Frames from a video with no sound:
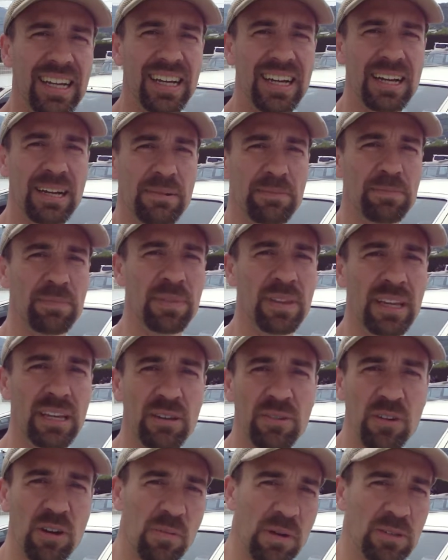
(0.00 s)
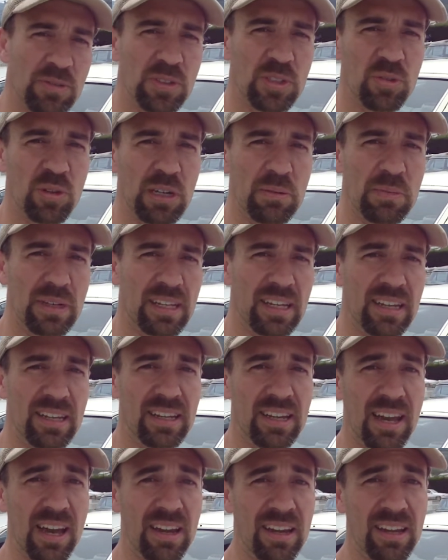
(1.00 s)
Um, thank you very much for joining me yet
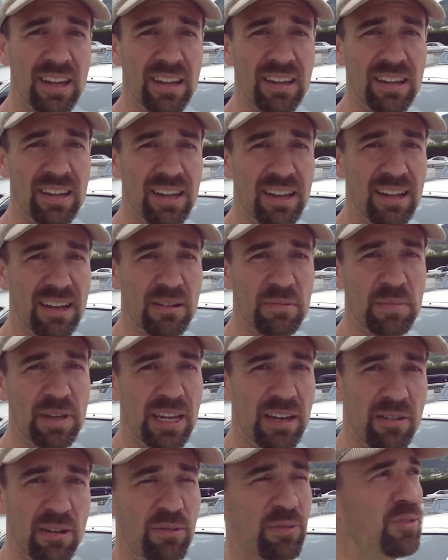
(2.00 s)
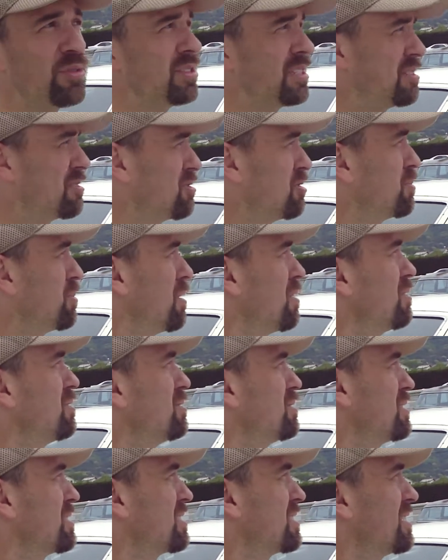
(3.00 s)
again, and um, here at
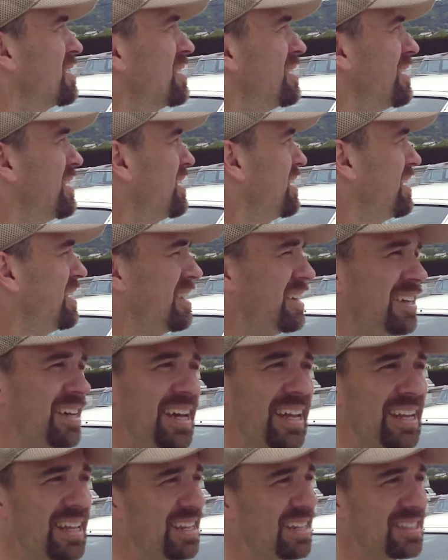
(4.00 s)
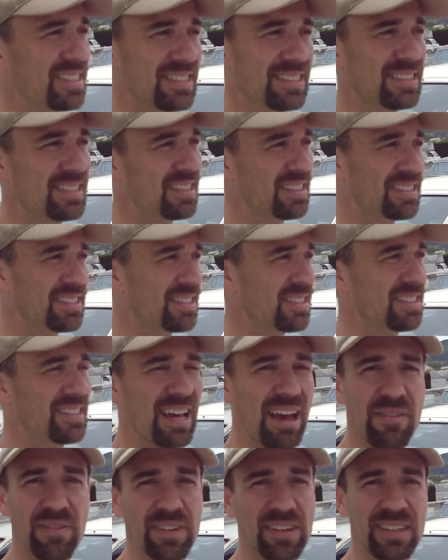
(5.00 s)
Fujitsubo's, and it is it's just
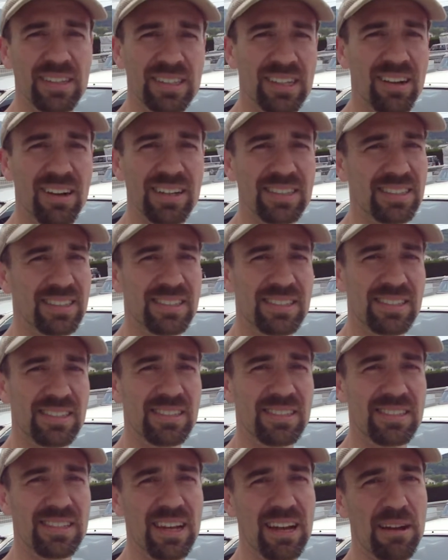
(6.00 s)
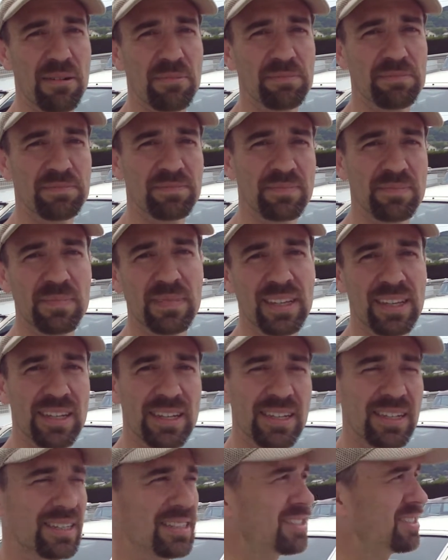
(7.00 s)
heaven, guys. It's just um,
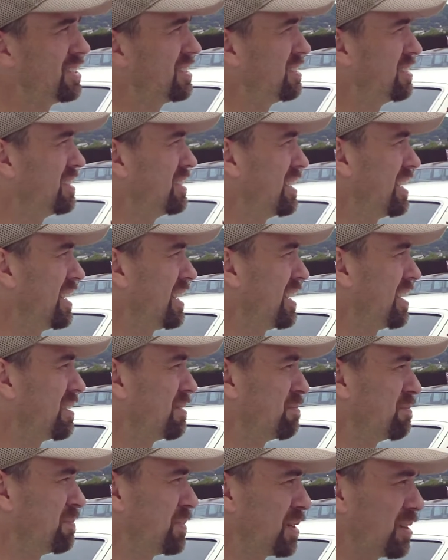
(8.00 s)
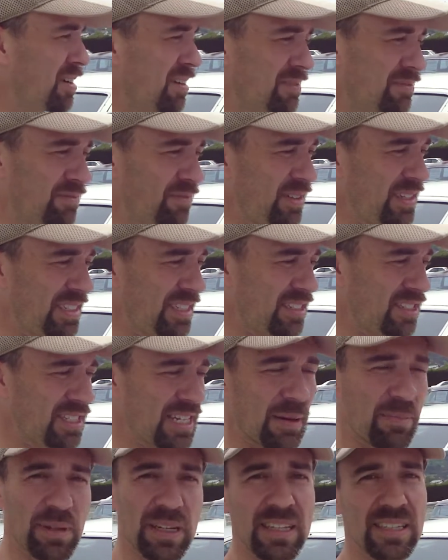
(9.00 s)
uh, we got vintage
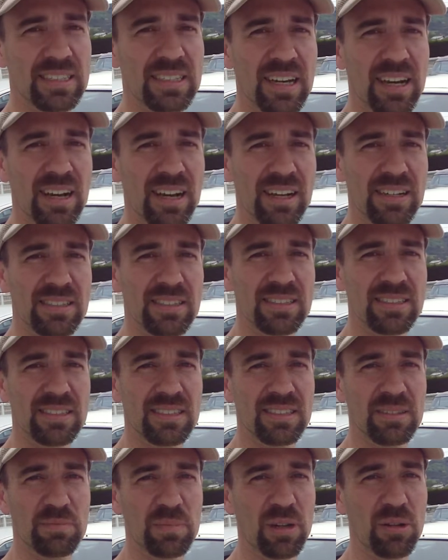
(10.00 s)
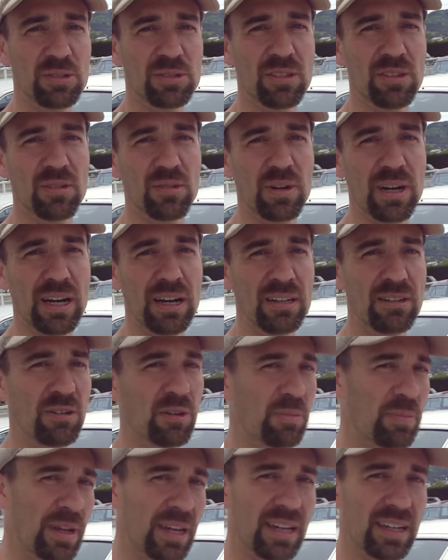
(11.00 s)
Japanese cars, but also uh,
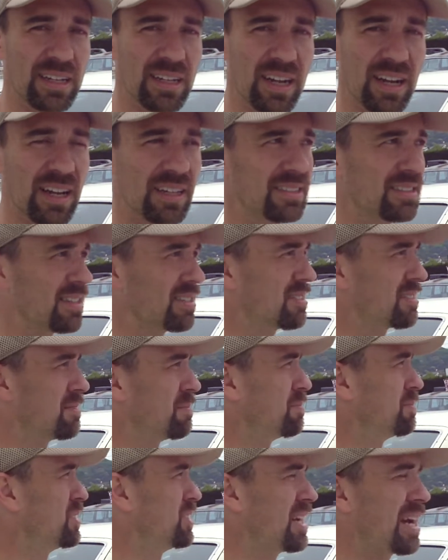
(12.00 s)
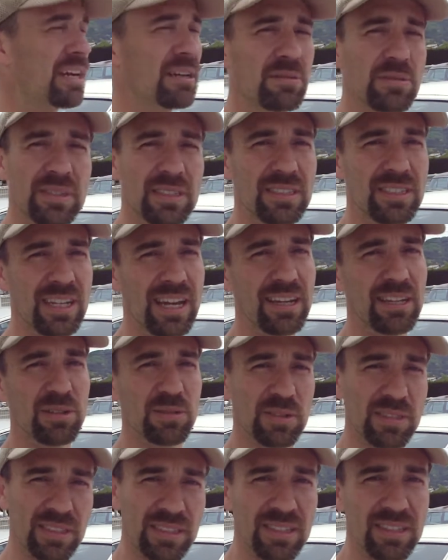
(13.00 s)
European cars. There's some Jaguar,
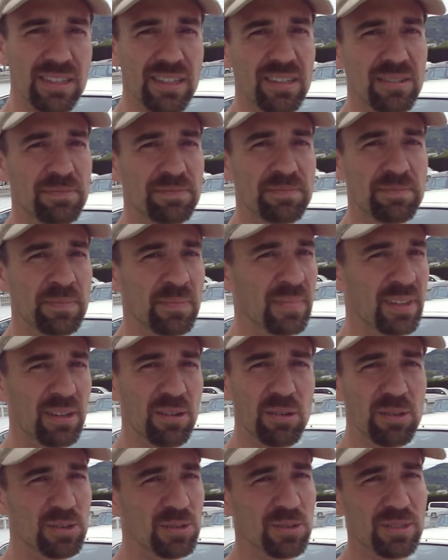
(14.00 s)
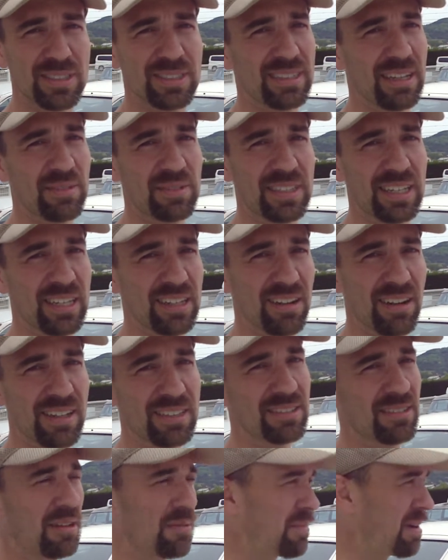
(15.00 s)
Jaguars and all sorts of stuffs here,
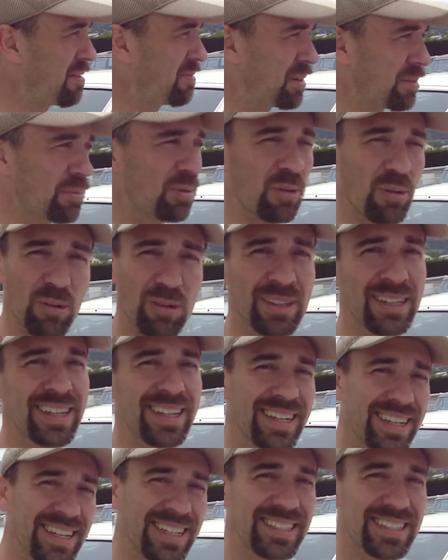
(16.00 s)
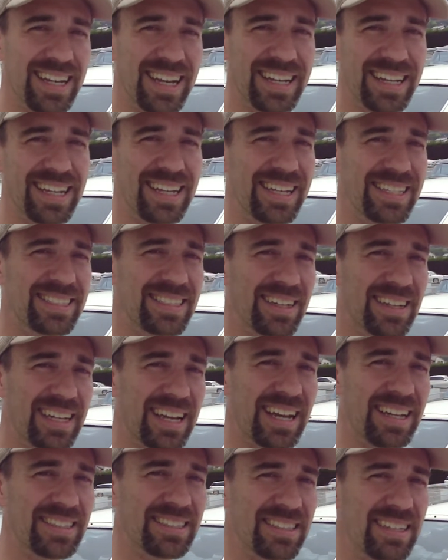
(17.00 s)
guys. So I'm having a ball. Take it easy,
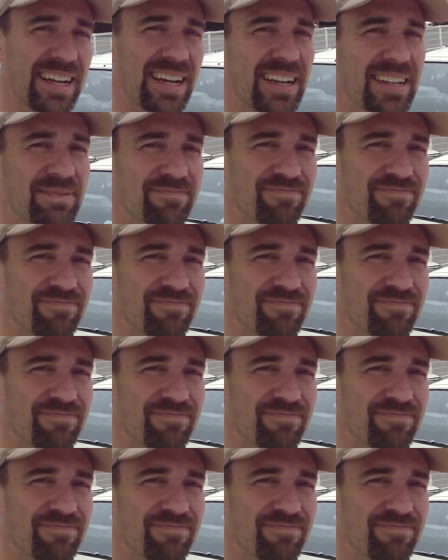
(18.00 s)
okay? See ya.